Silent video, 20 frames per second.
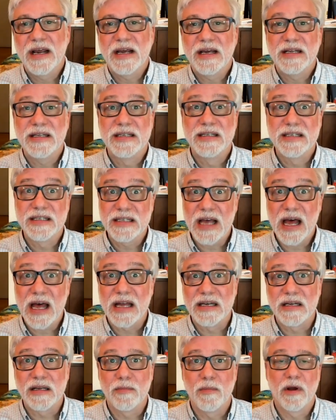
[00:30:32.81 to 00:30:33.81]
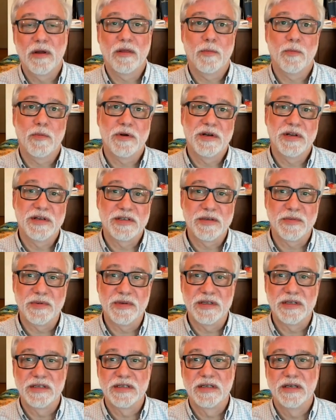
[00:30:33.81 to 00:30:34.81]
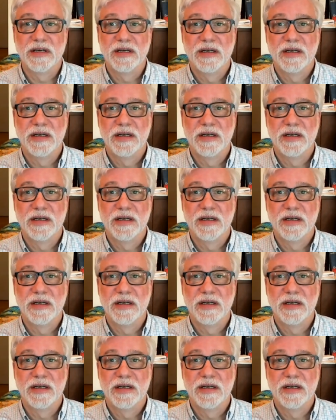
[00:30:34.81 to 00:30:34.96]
consent among the participants,